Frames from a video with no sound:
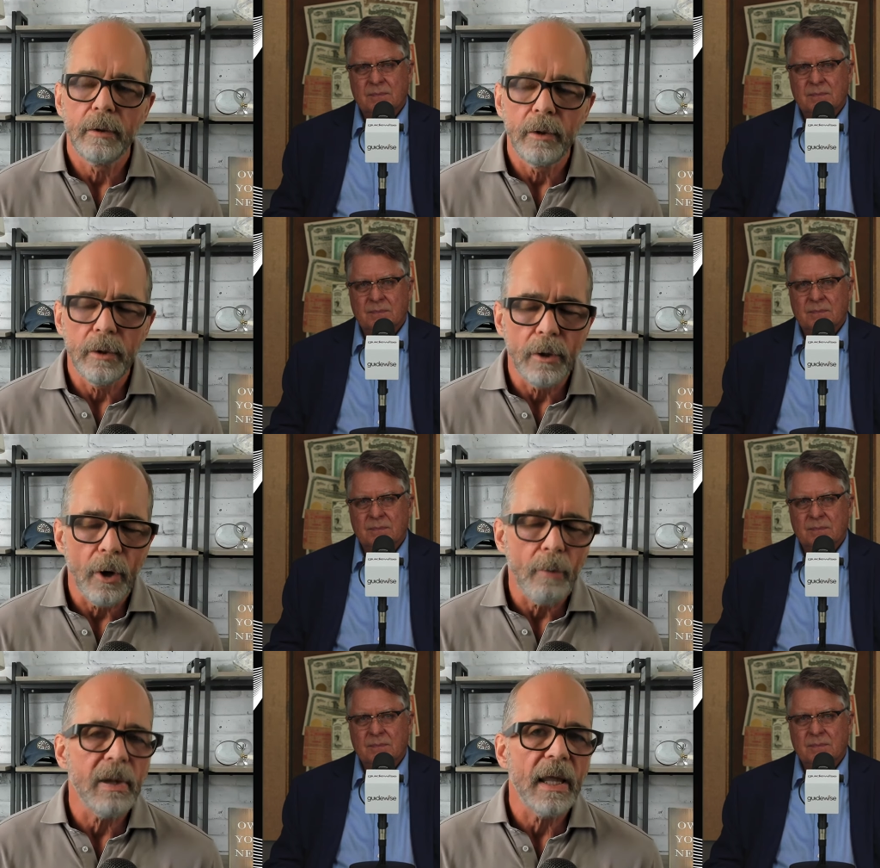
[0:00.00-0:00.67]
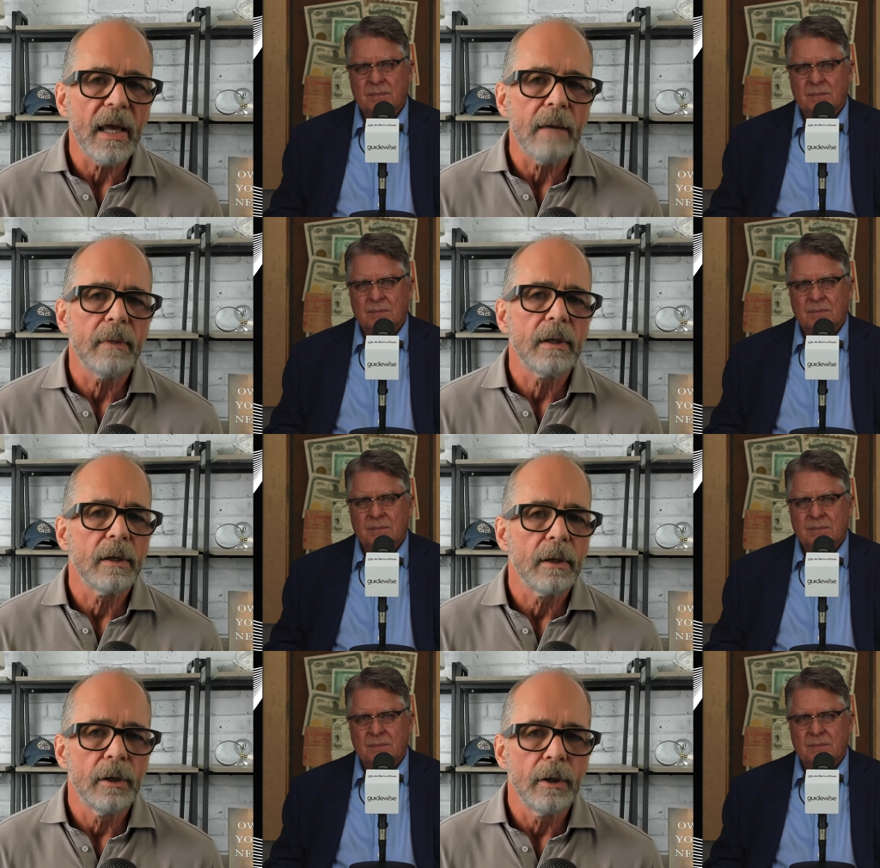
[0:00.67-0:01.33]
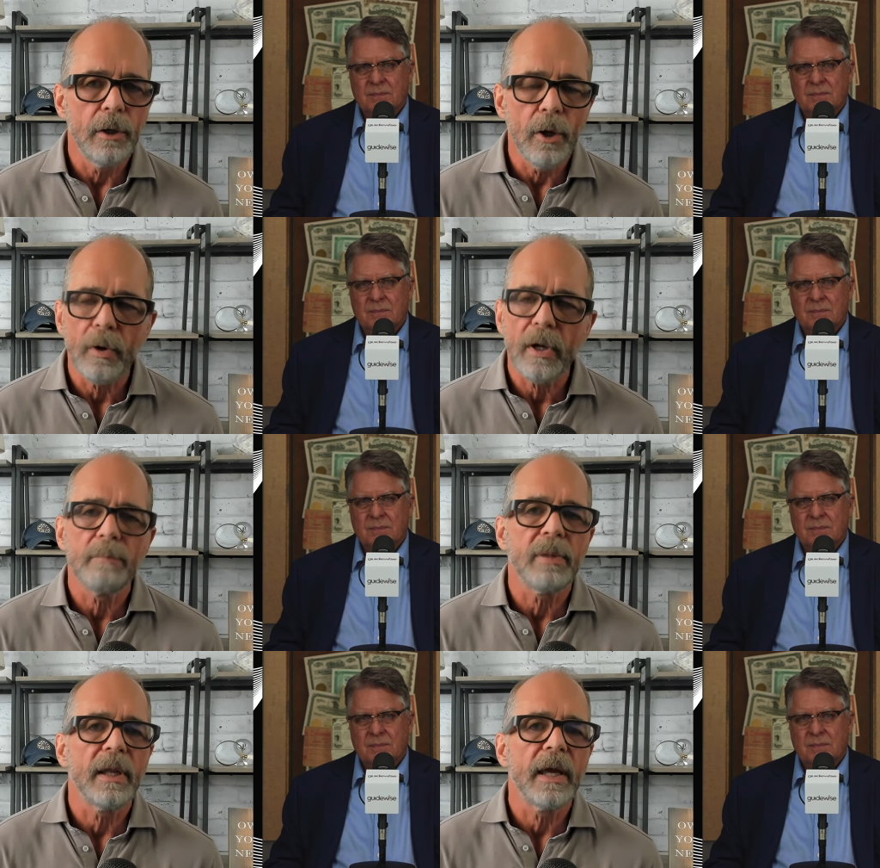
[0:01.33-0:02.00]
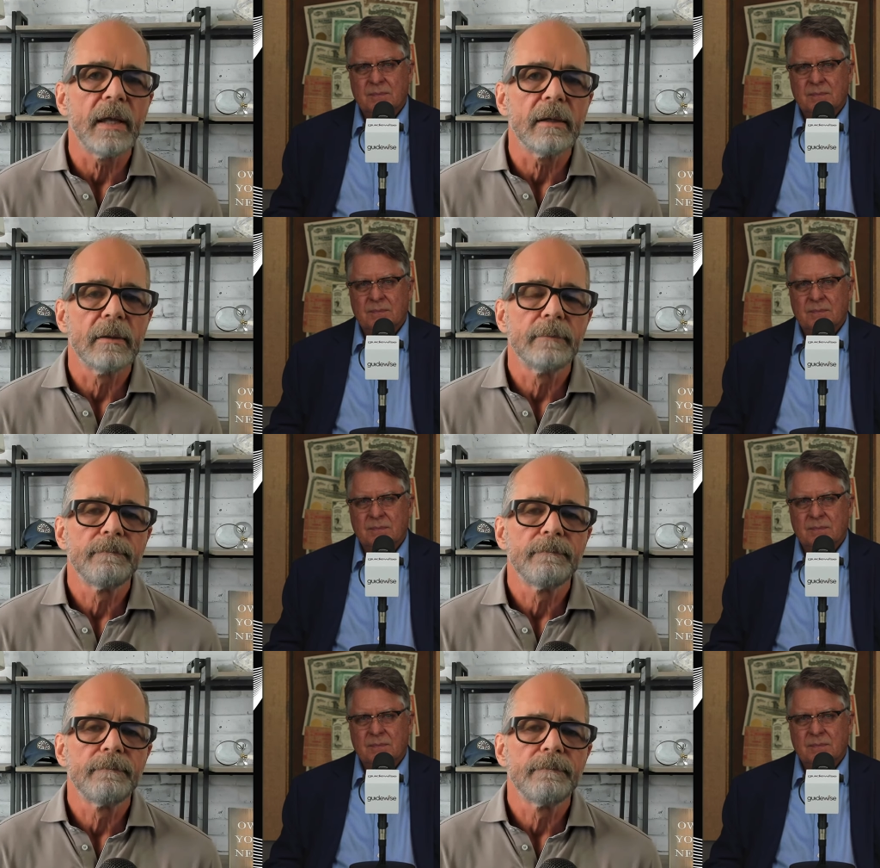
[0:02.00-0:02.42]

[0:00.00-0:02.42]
Speaker 1: no blame, no complaint.